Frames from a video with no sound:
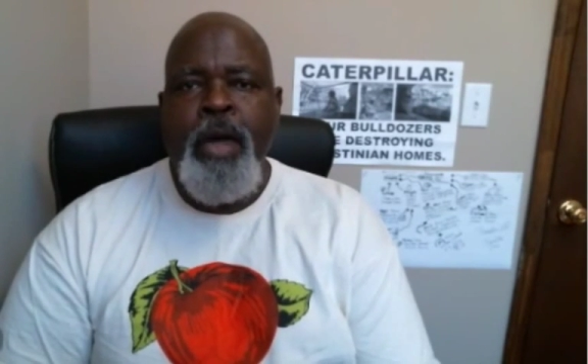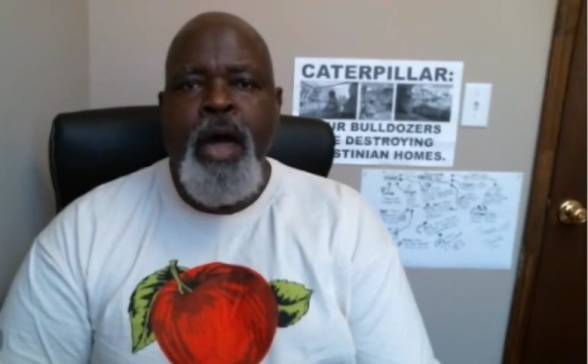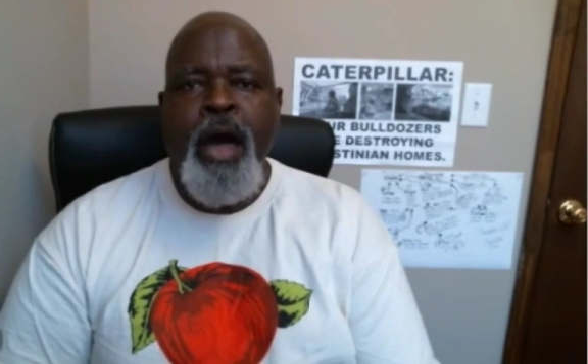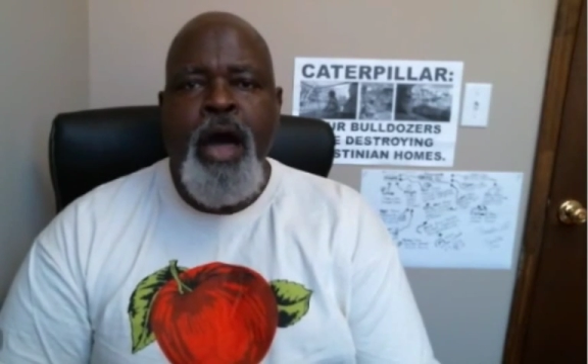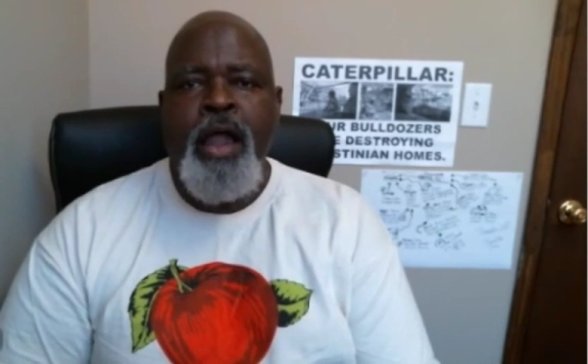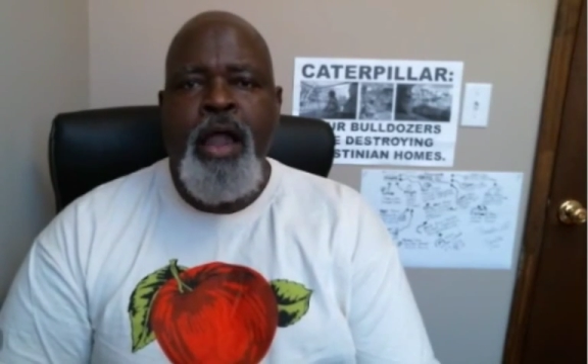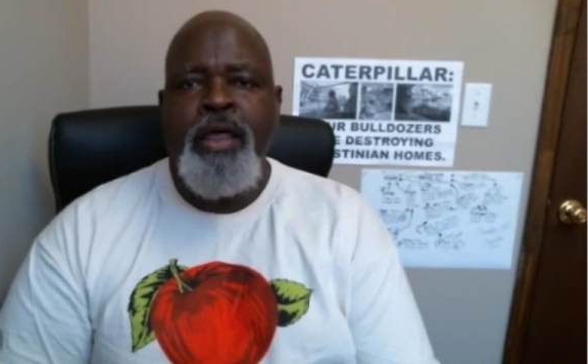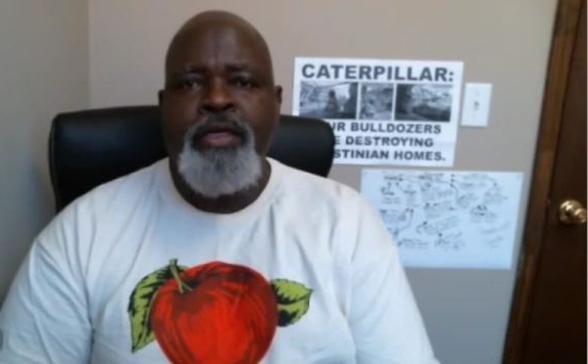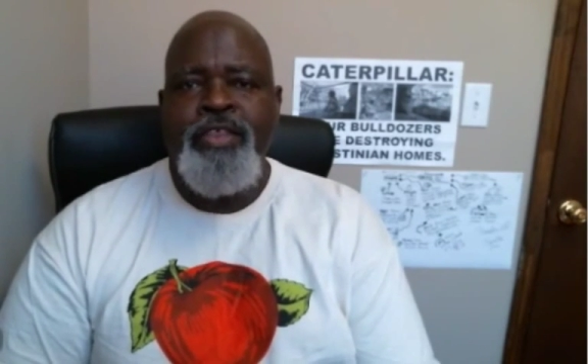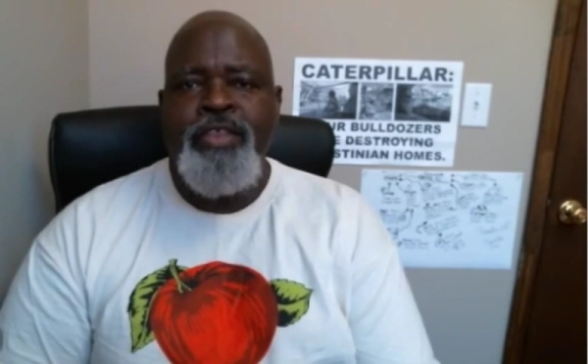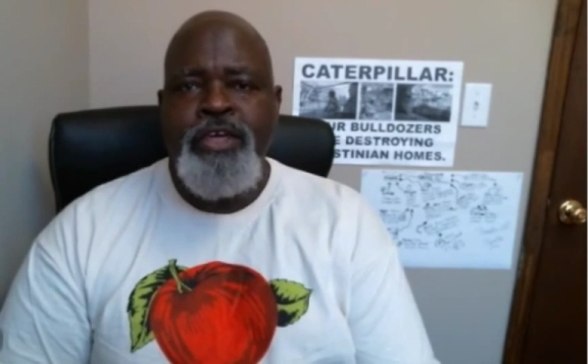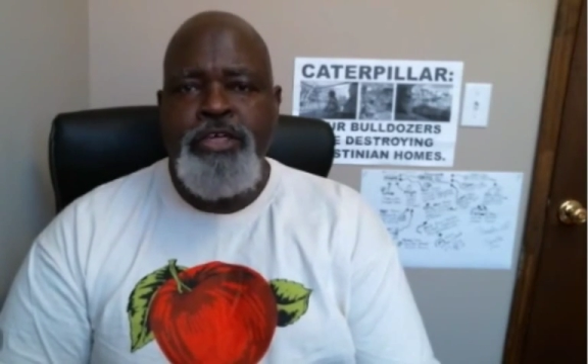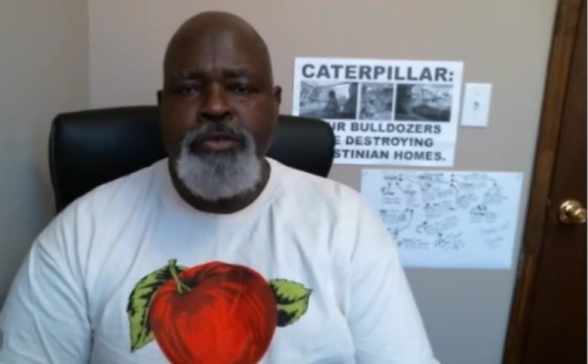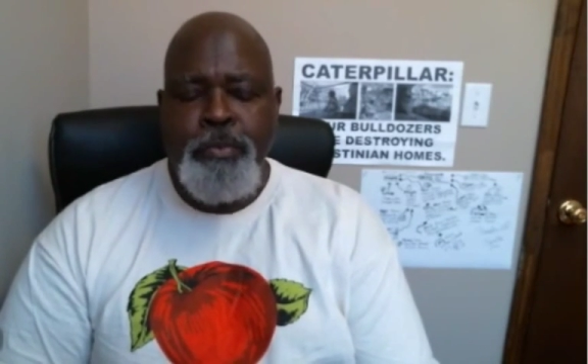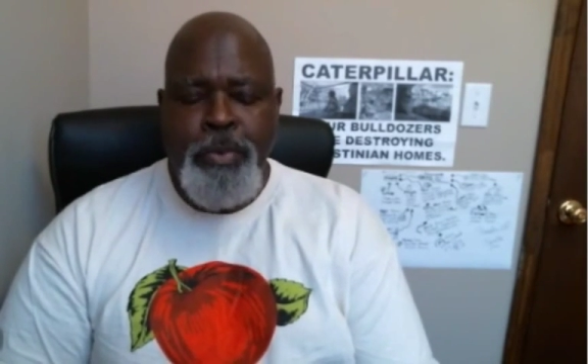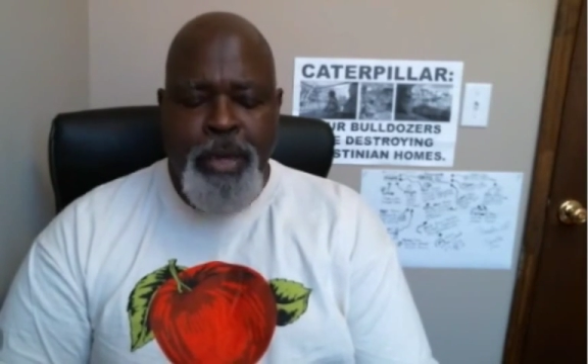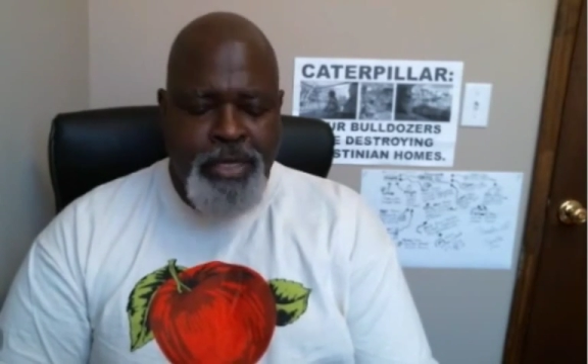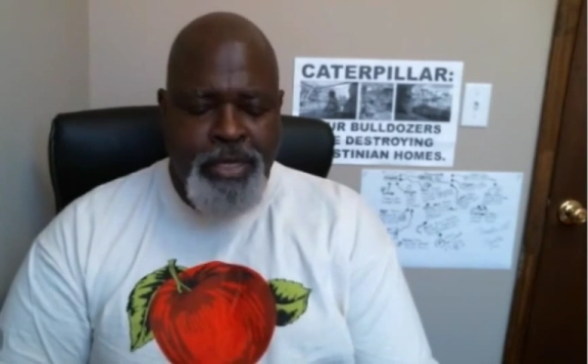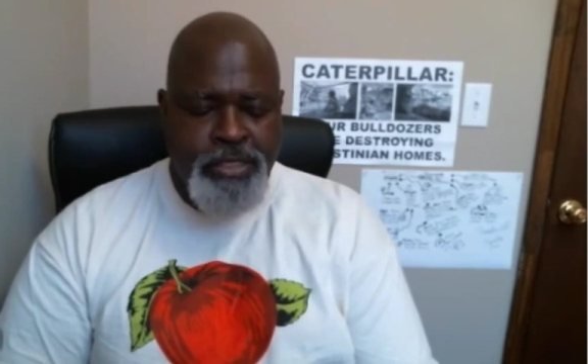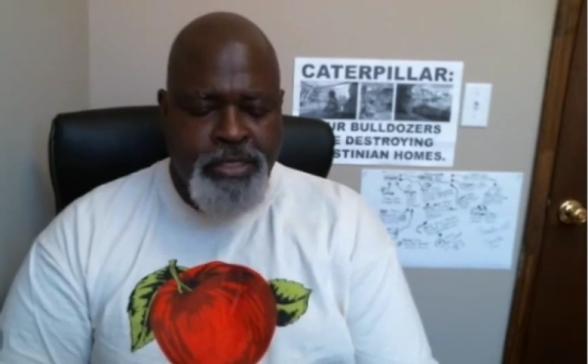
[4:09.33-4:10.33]
All of this
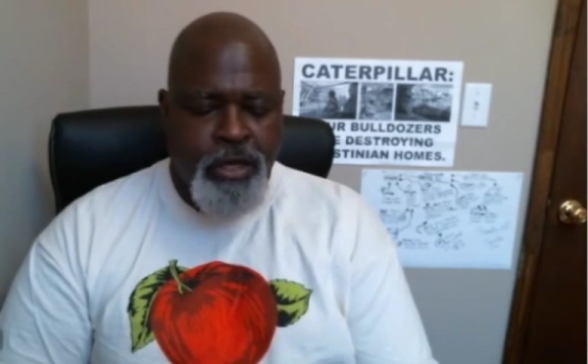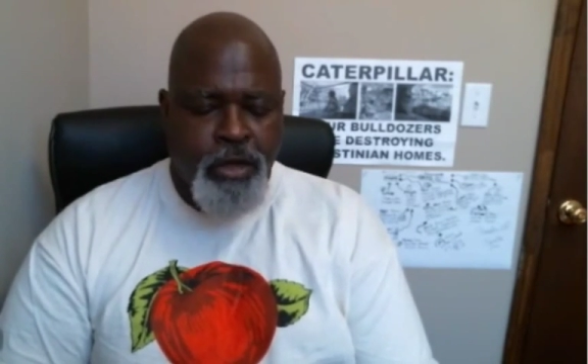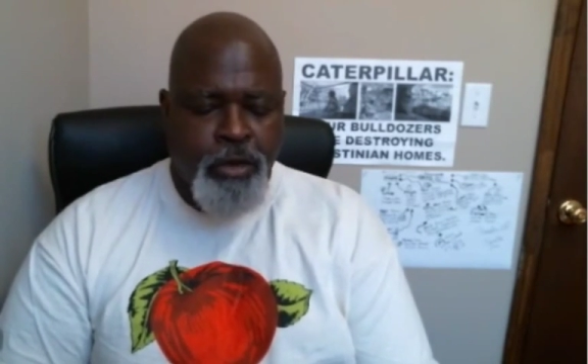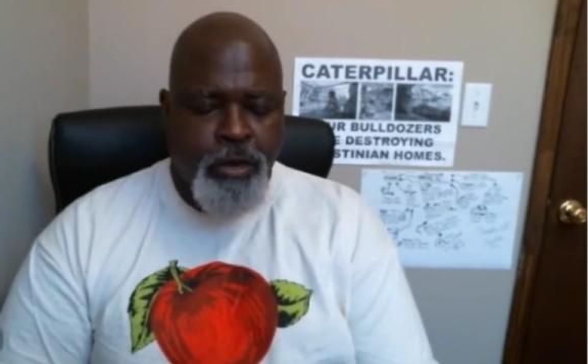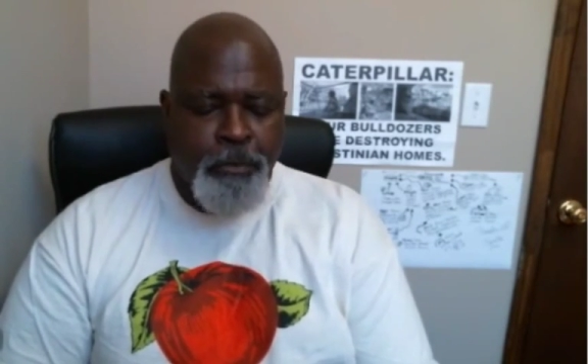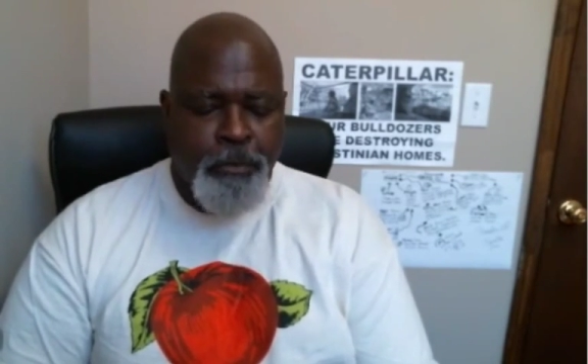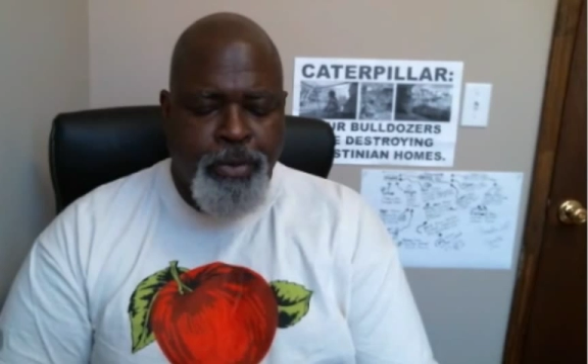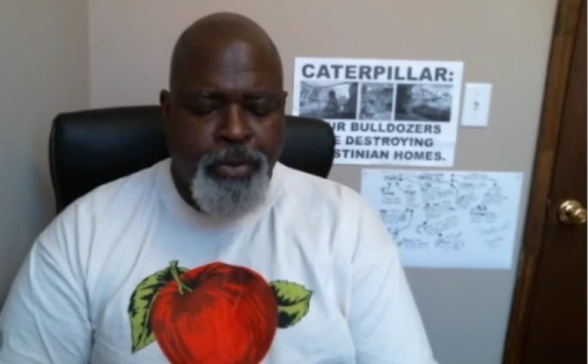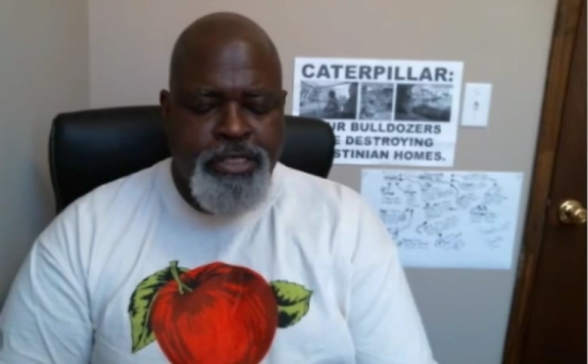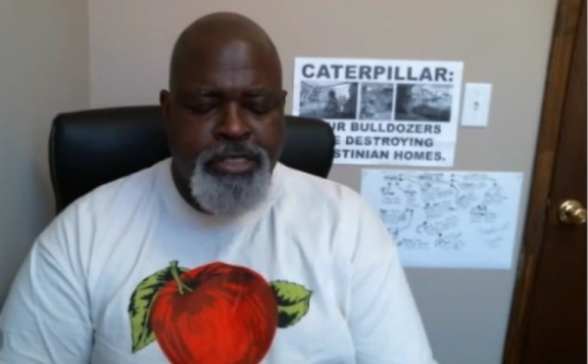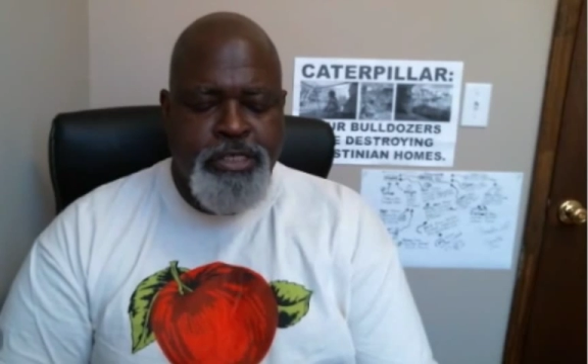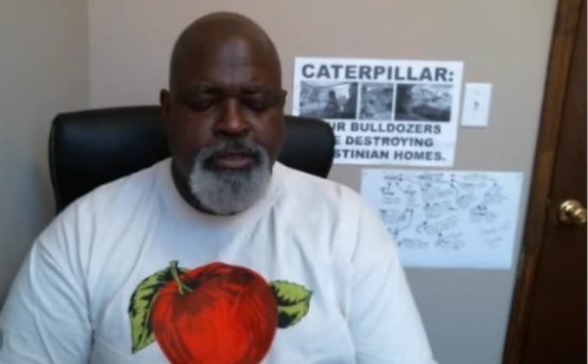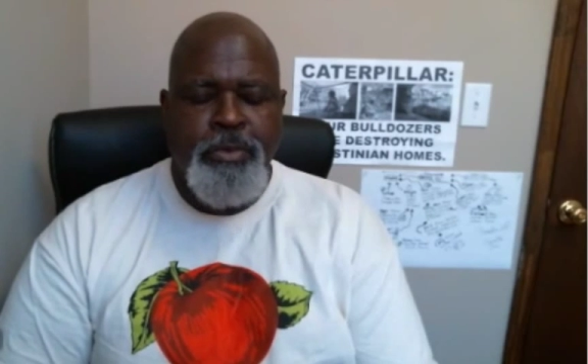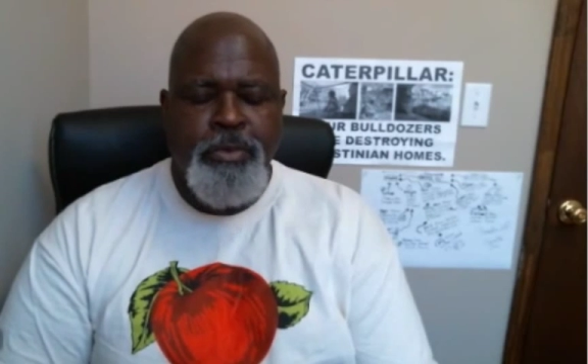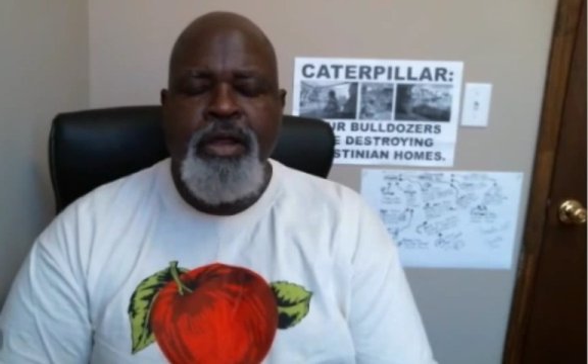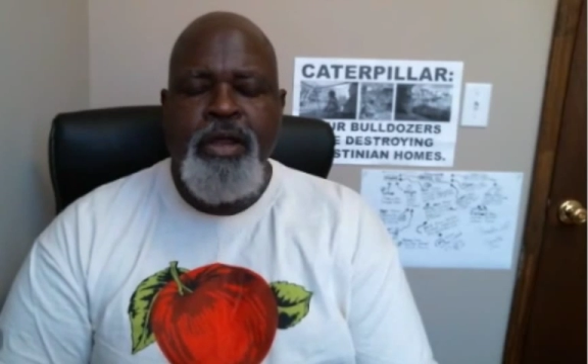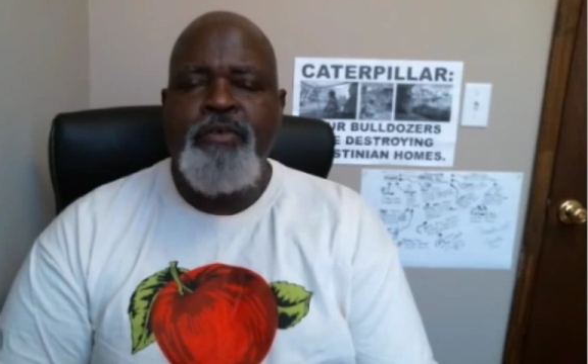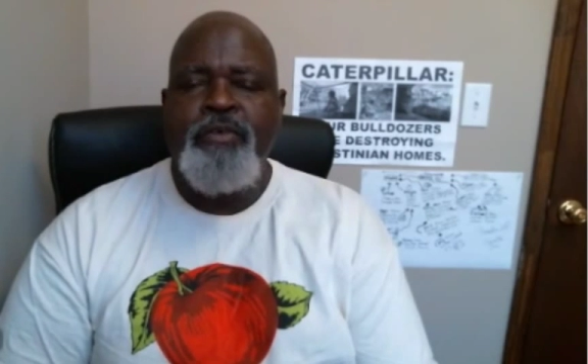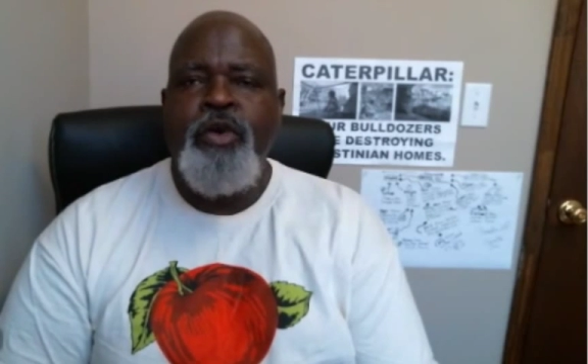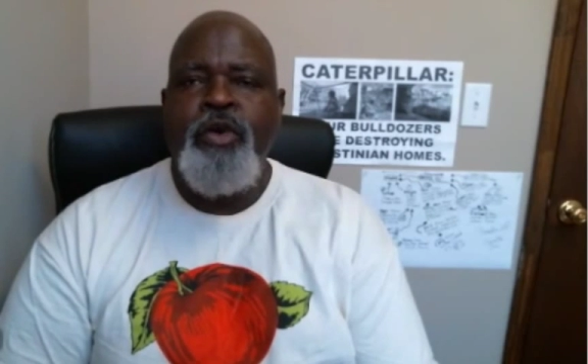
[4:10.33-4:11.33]
based on a
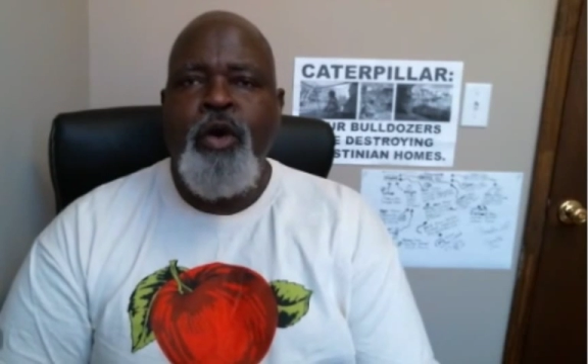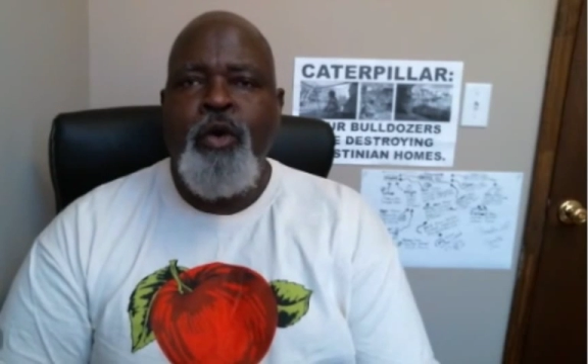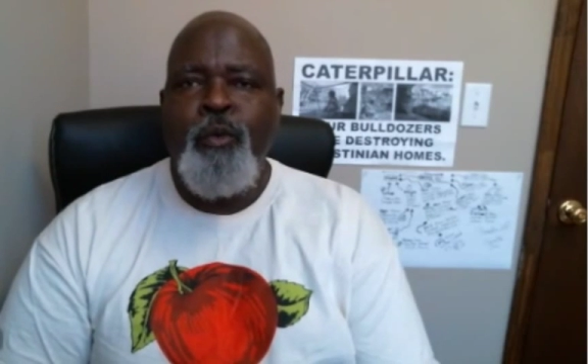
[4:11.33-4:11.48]
principle of